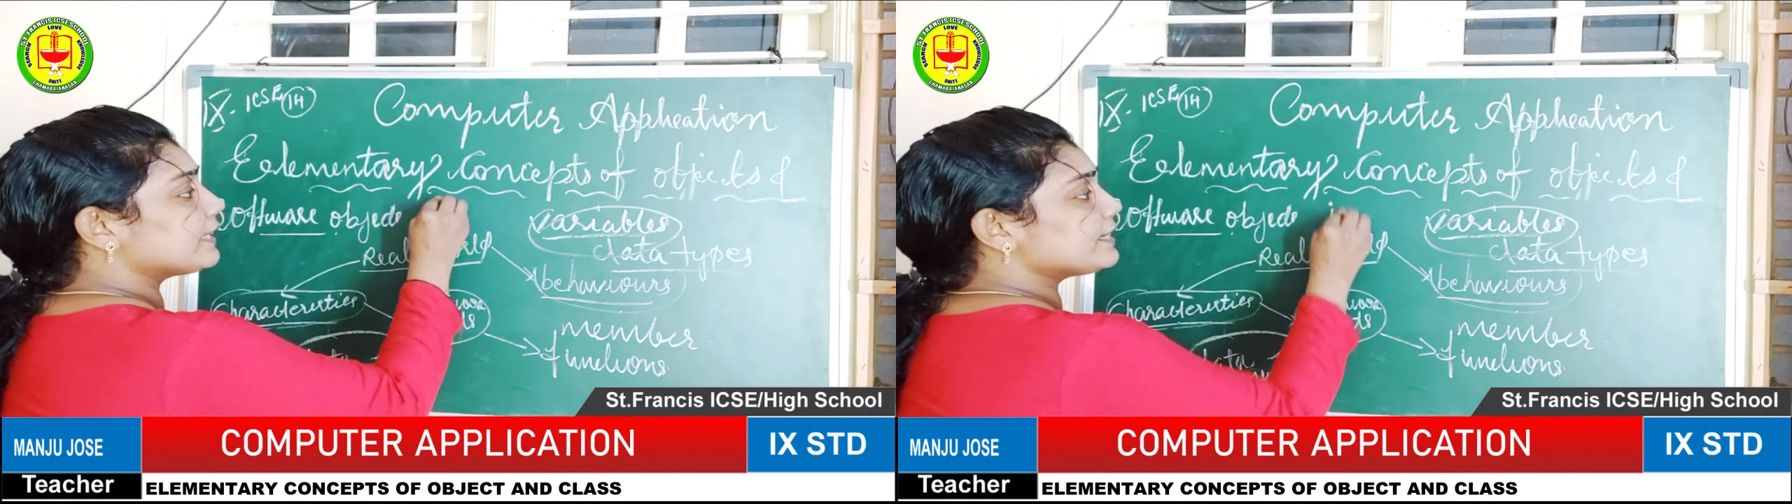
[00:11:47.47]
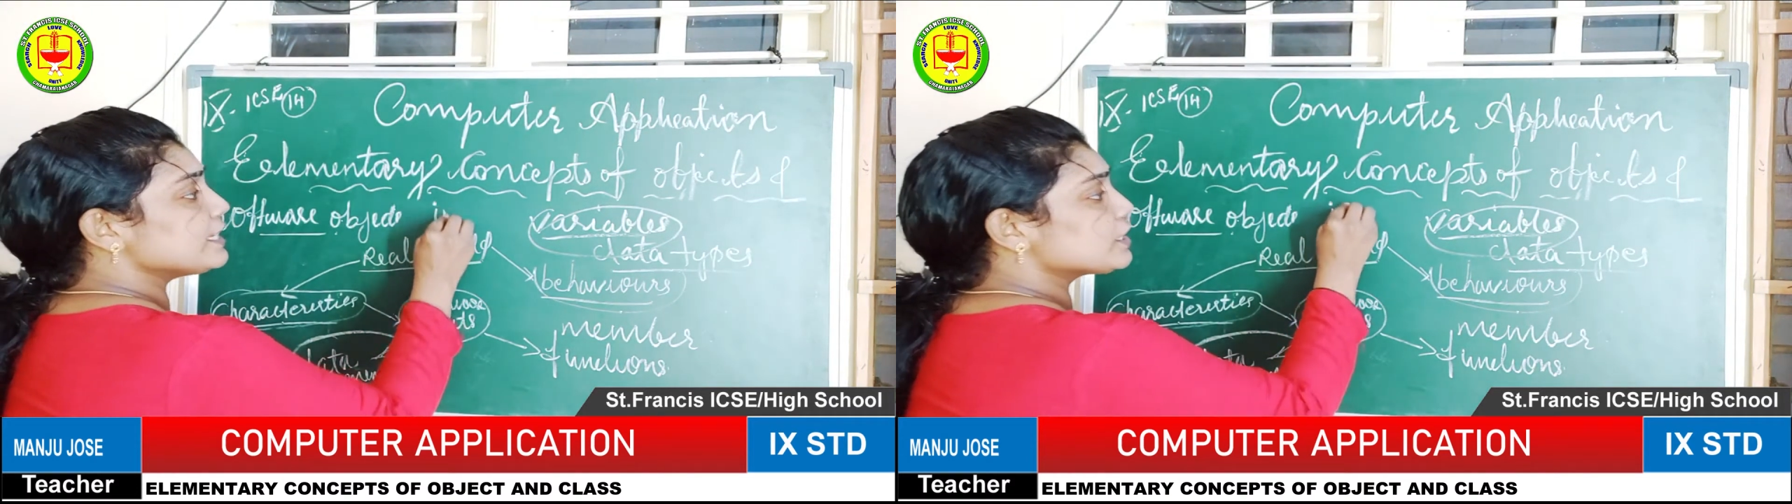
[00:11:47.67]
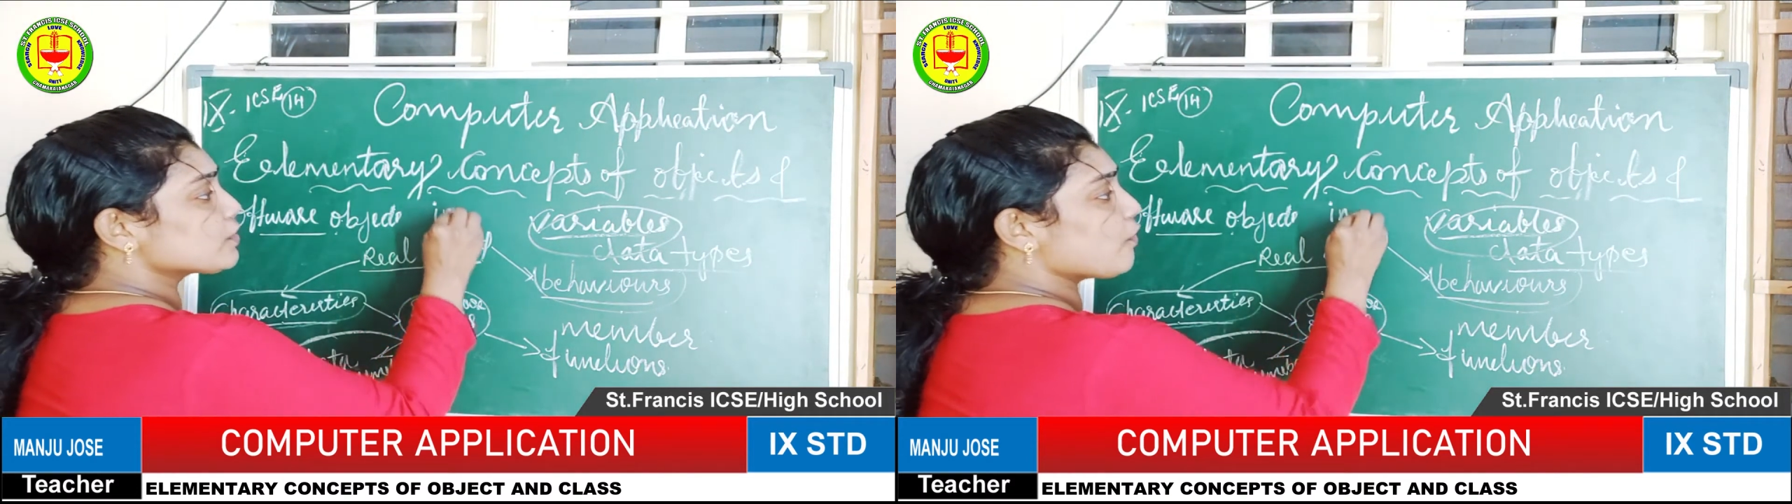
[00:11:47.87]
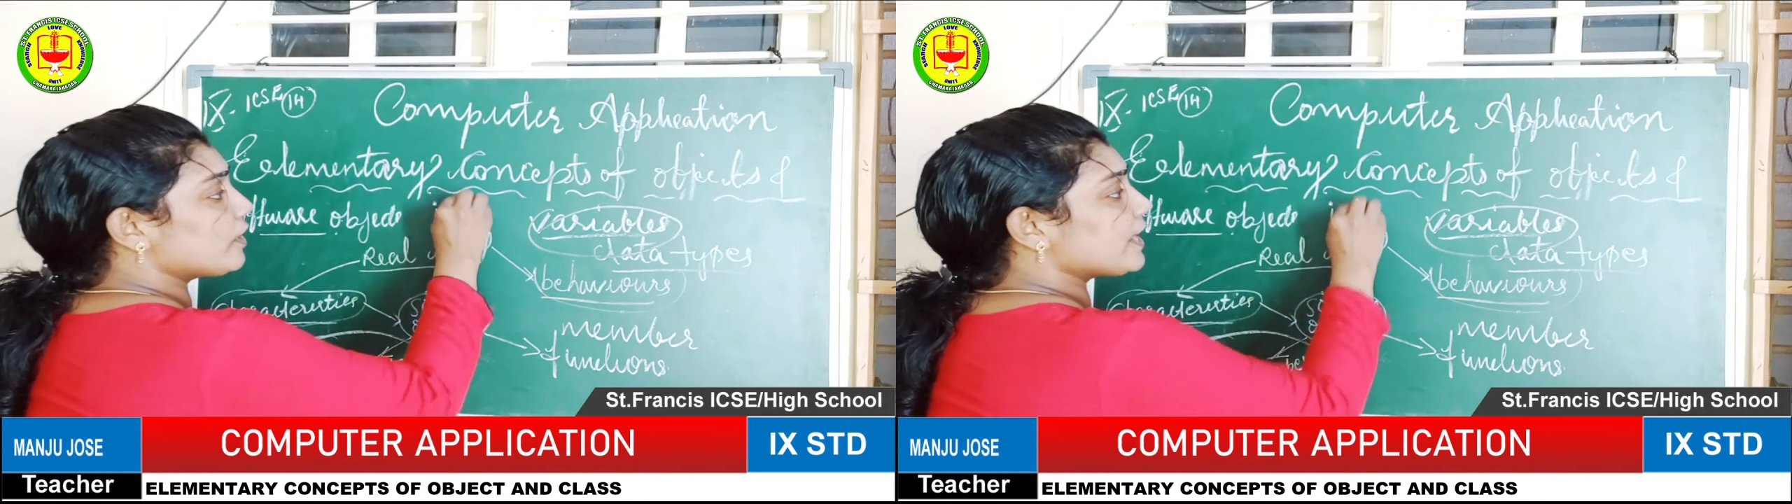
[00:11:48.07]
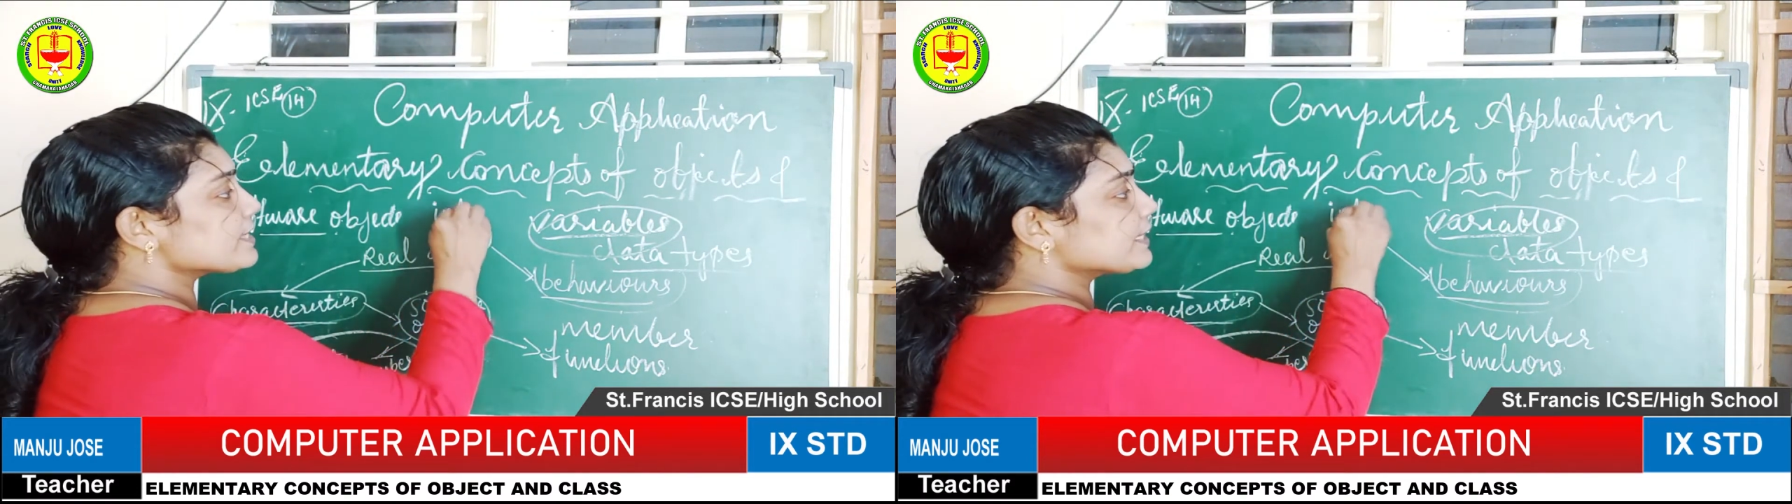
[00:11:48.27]
that is
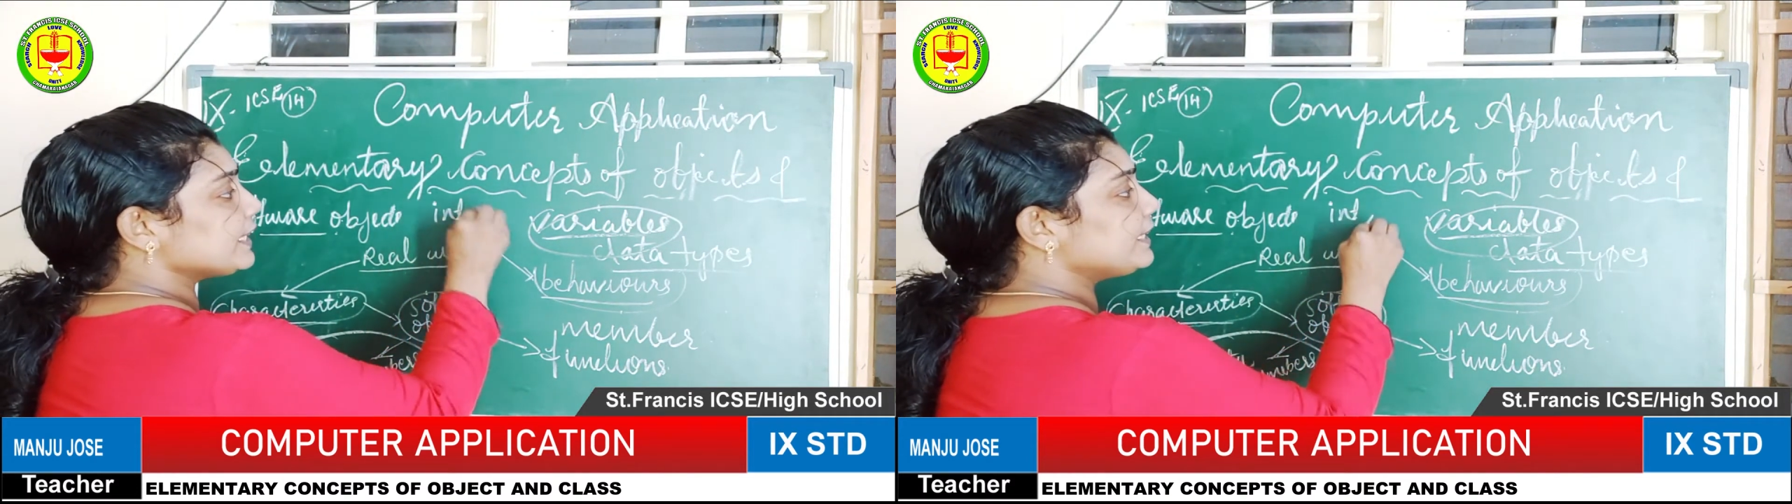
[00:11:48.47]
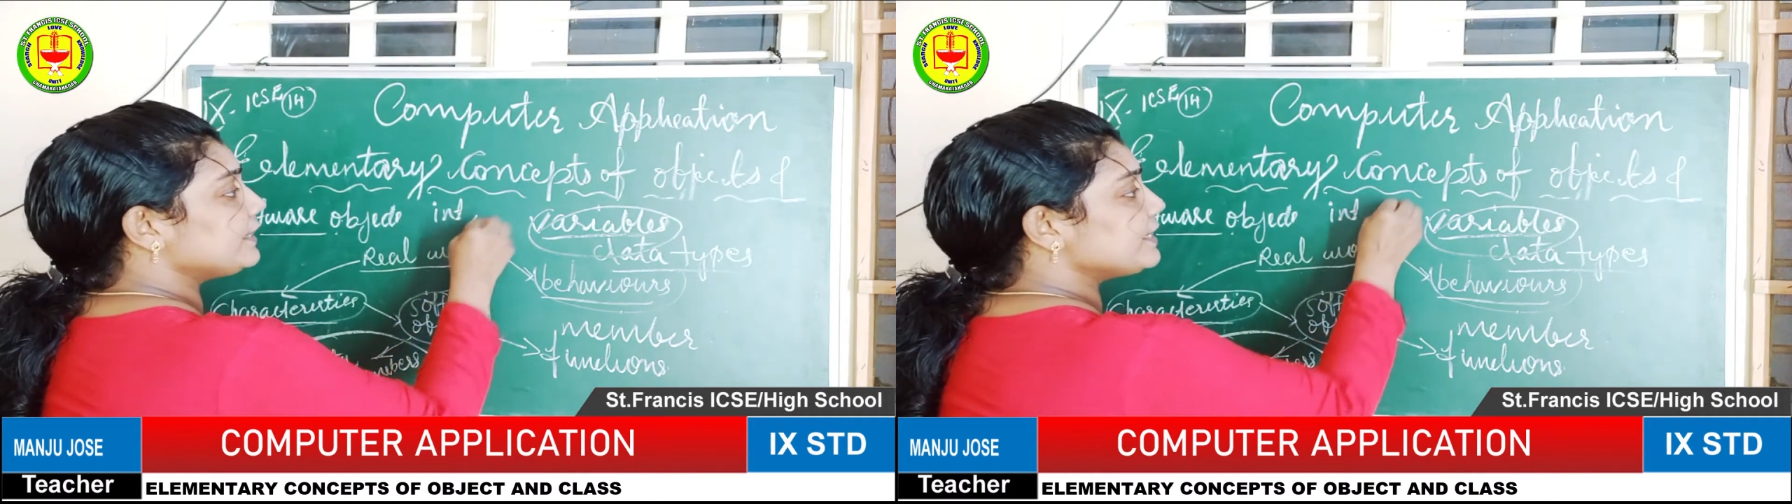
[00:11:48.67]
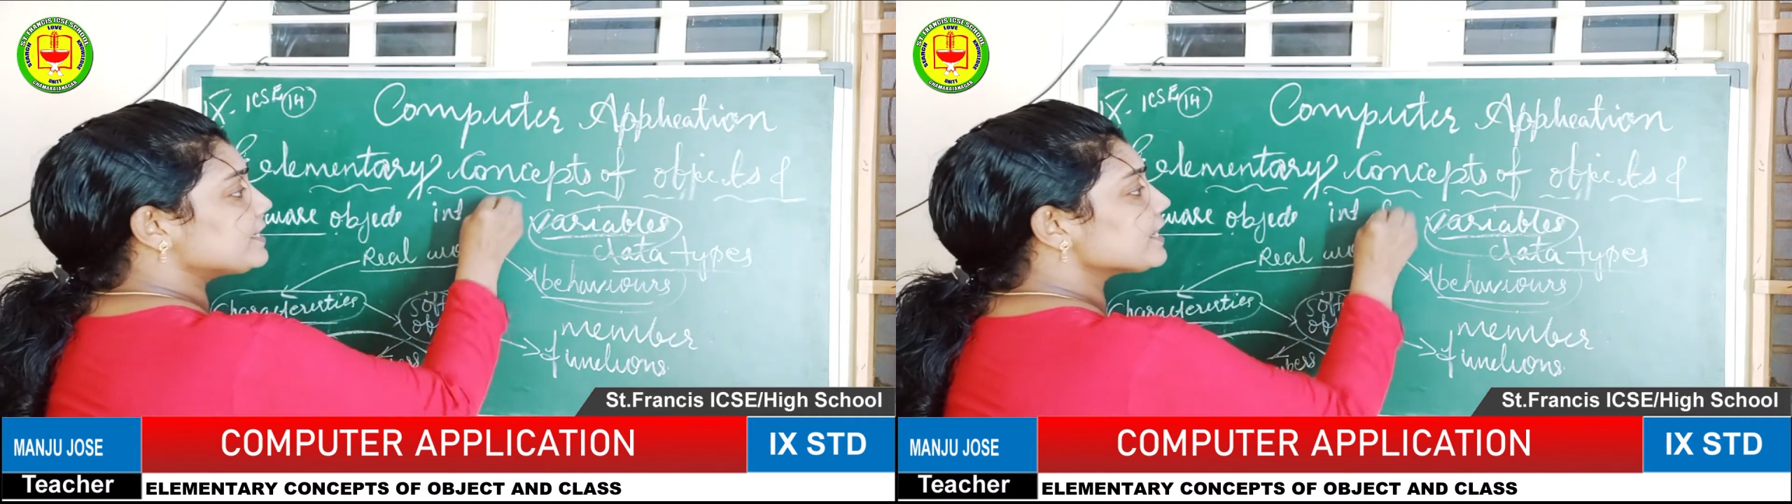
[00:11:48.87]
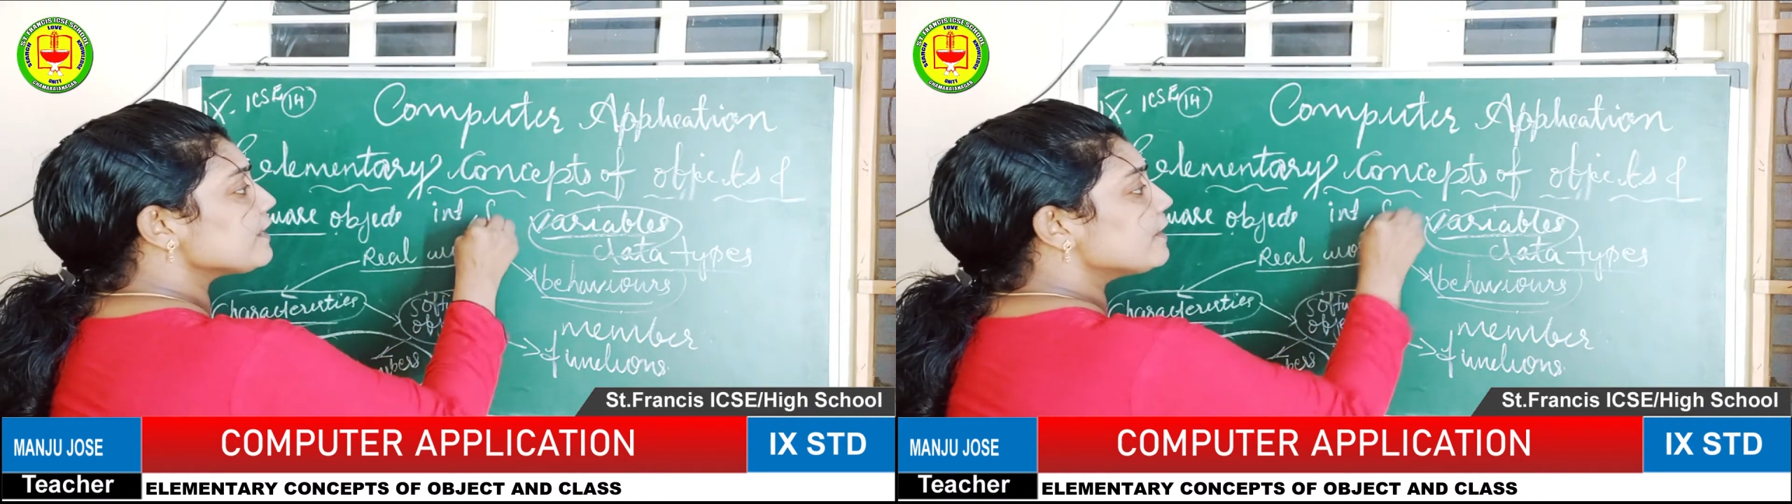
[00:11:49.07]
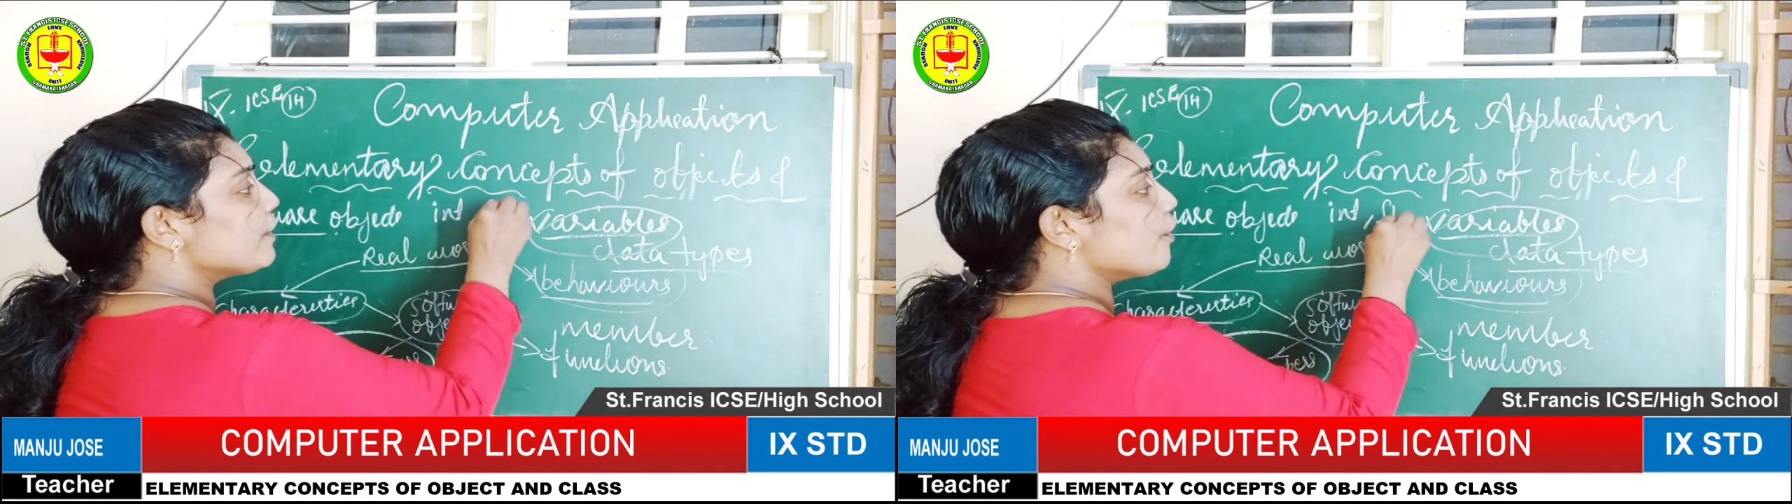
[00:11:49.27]
called as integer,